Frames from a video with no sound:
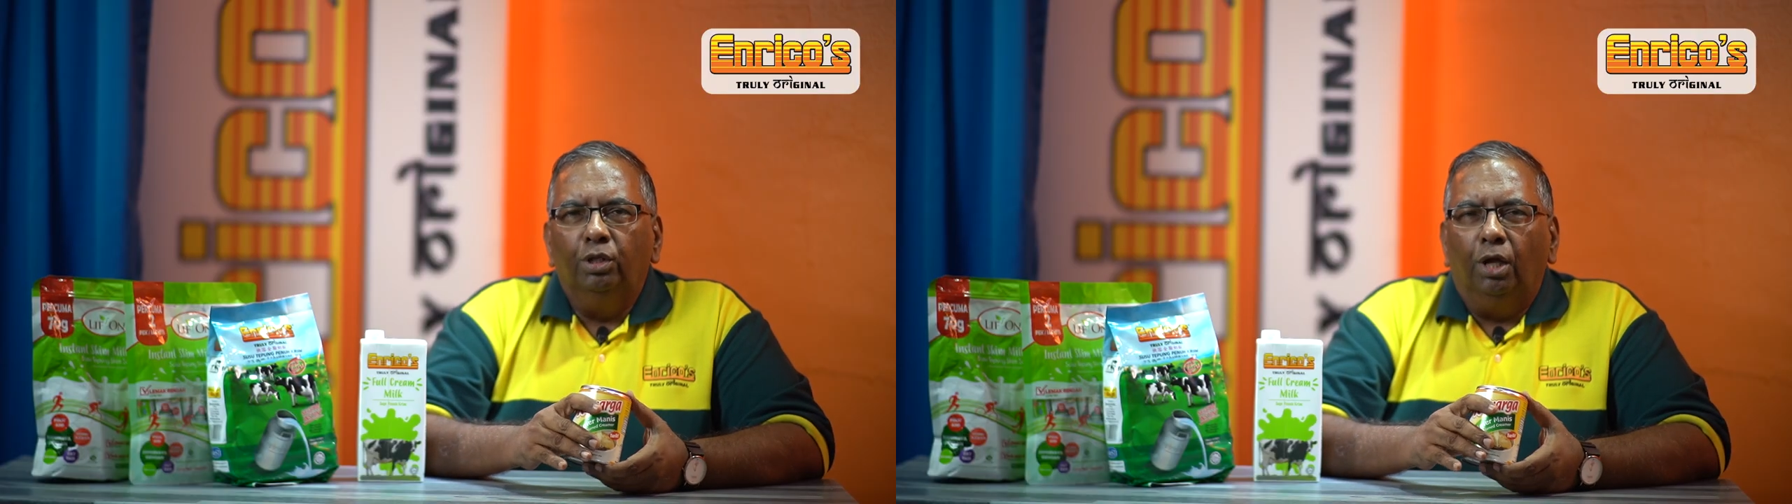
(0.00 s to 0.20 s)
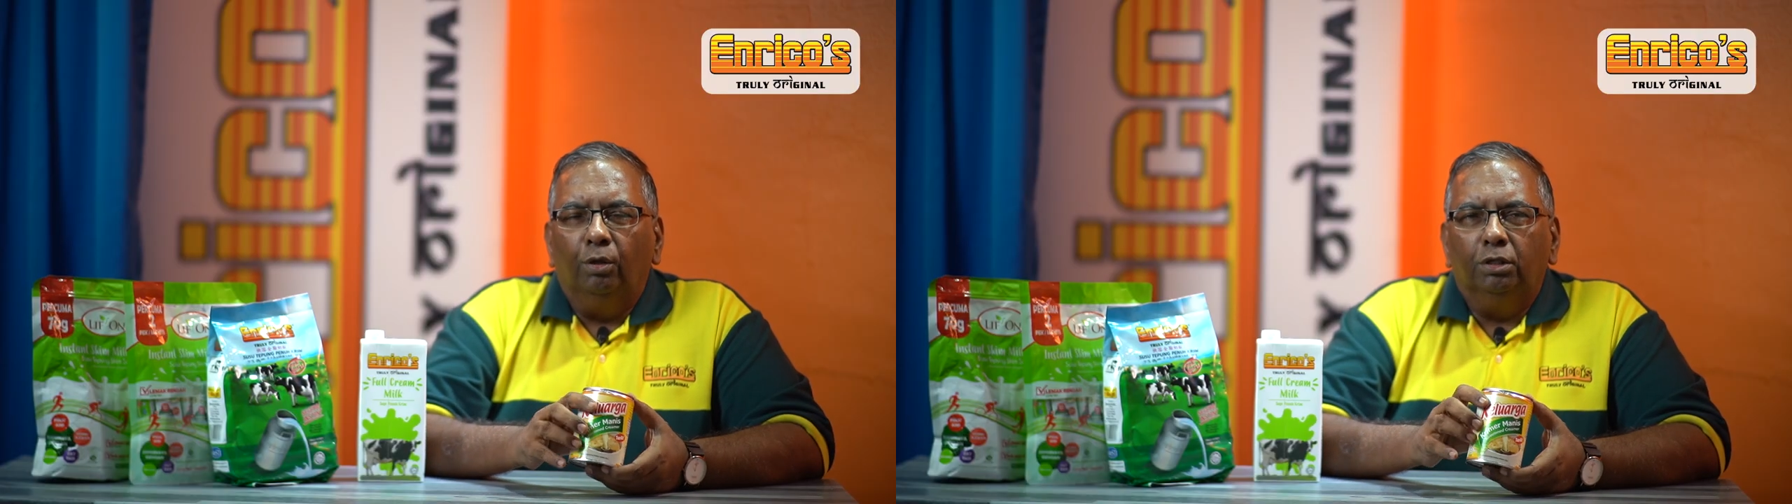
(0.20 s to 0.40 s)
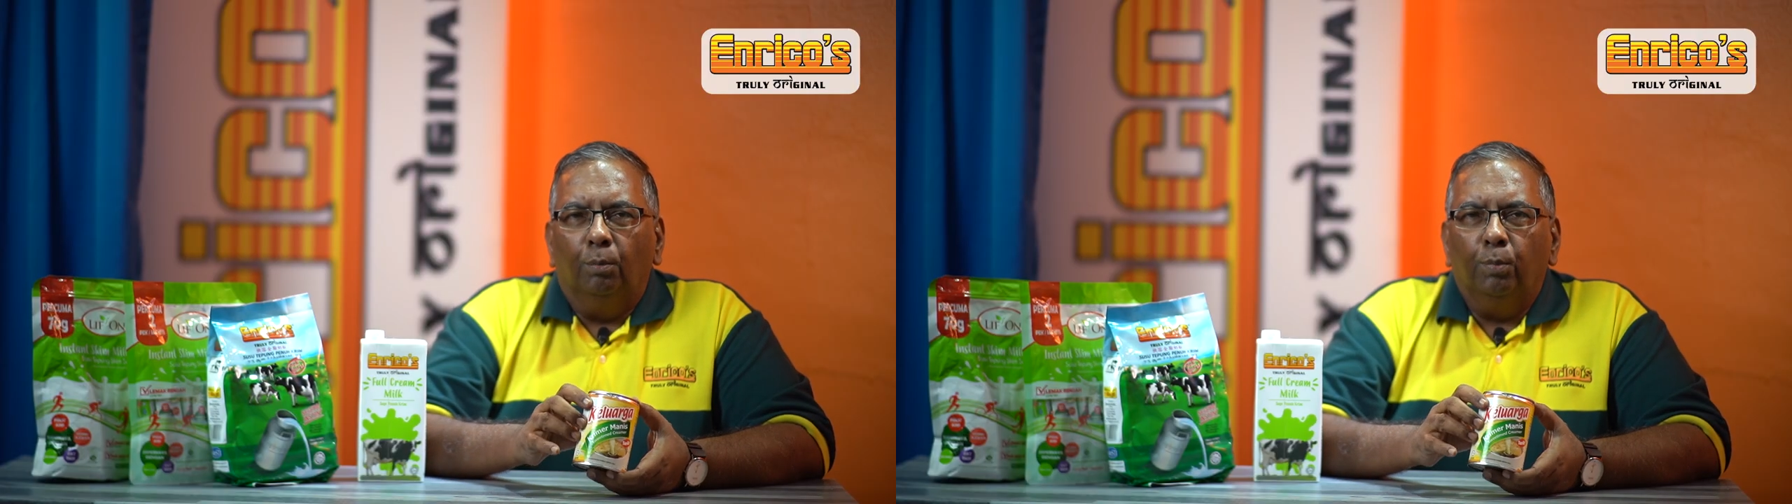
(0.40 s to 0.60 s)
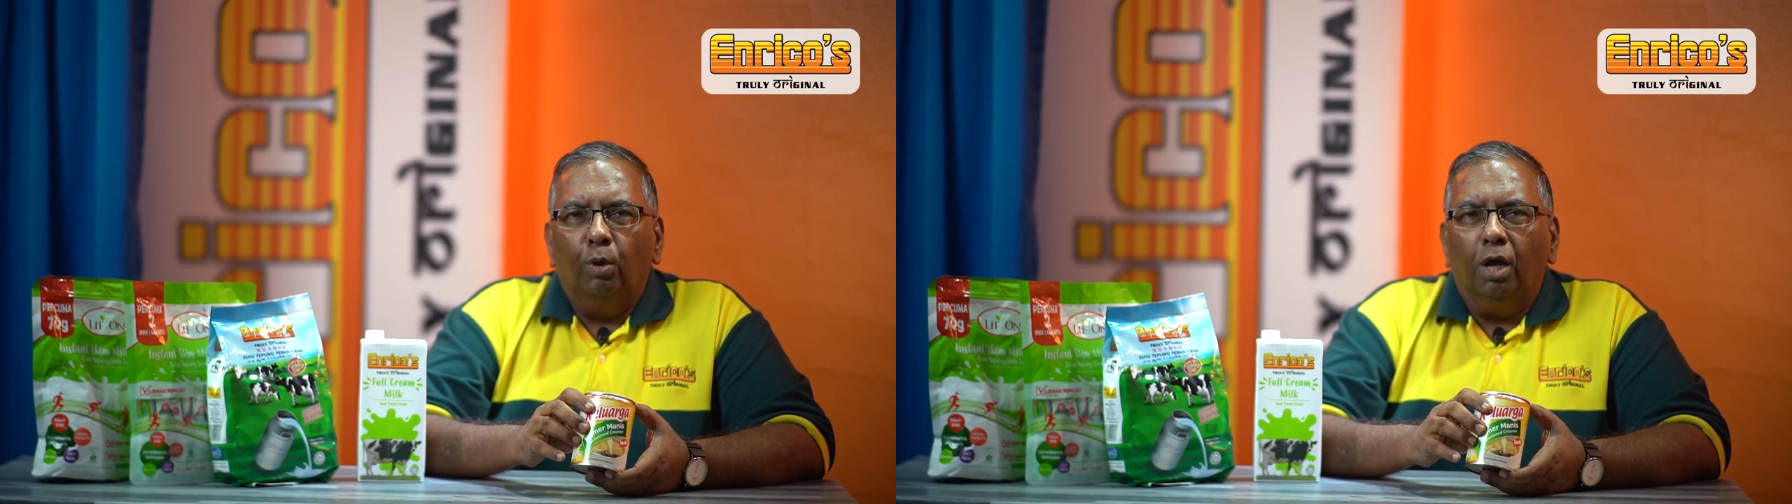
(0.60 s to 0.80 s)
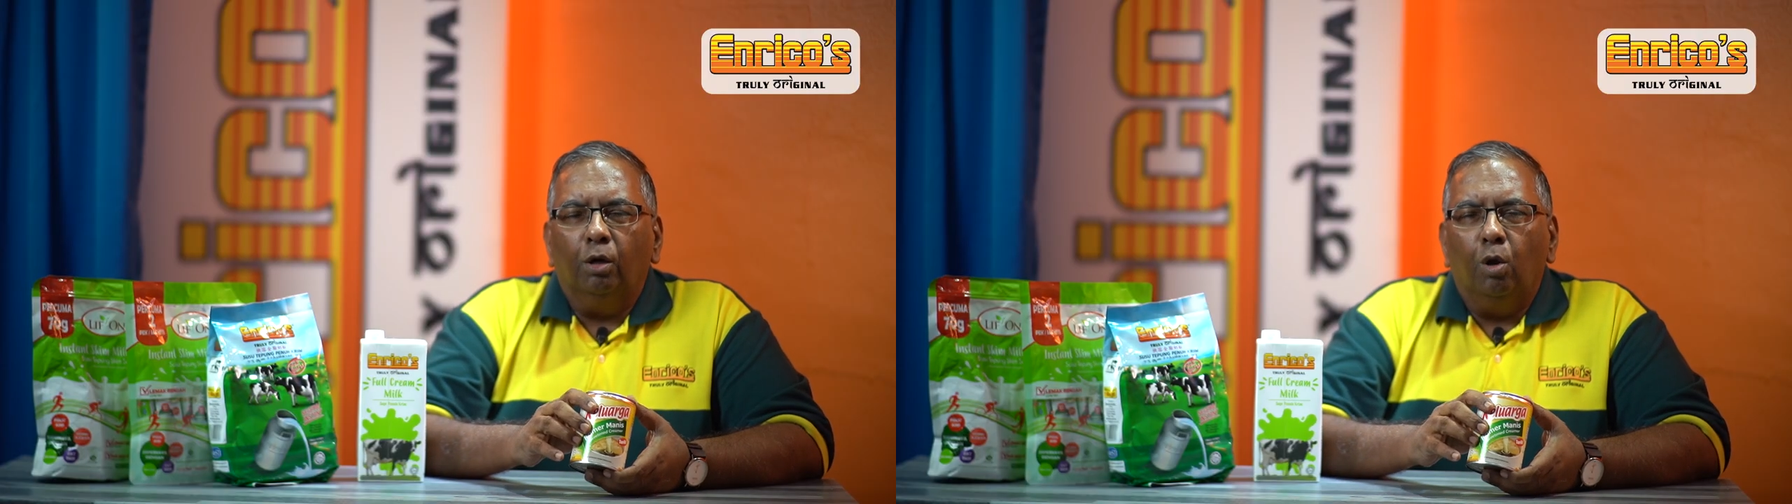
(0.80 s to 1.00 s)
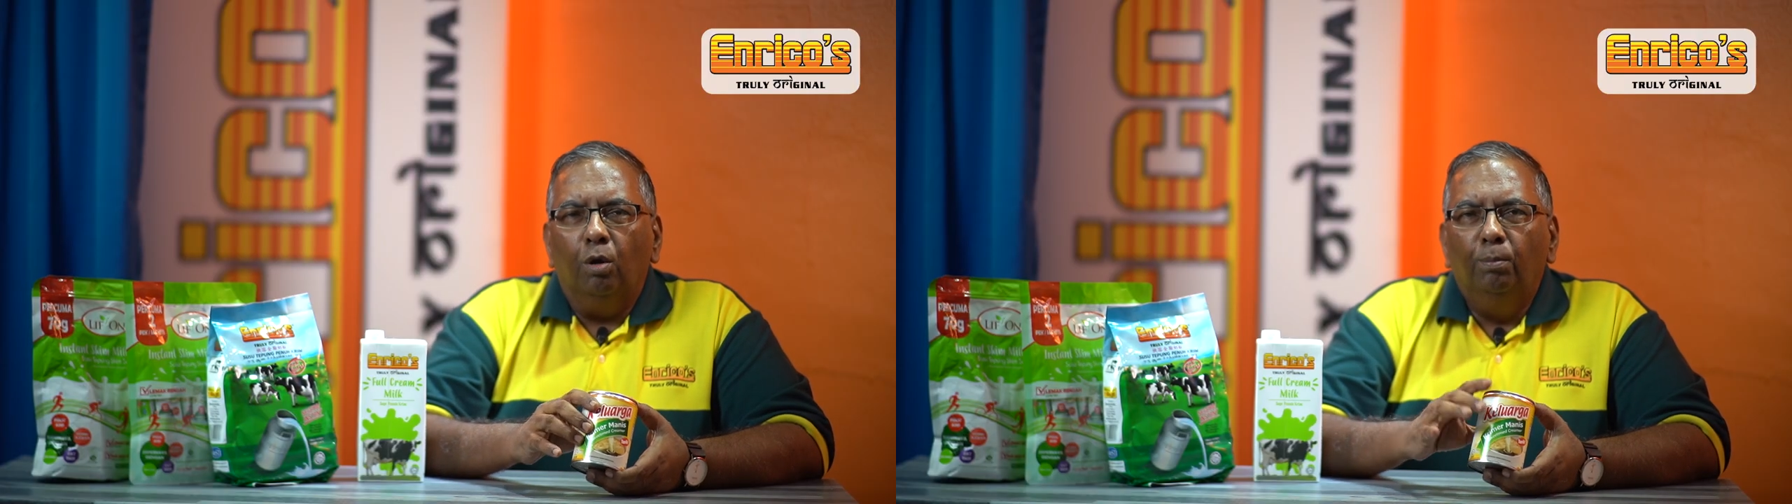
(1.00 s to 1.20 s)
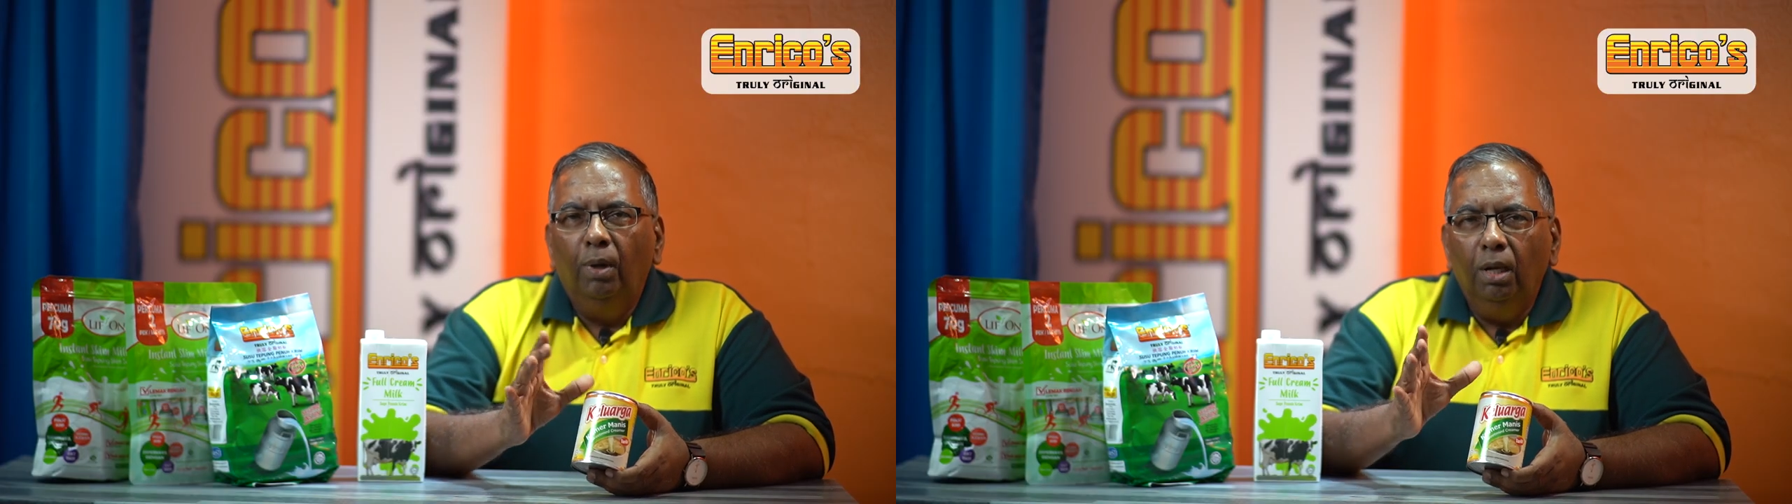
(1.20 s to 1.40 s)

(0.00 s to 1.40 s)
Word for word: there was a product called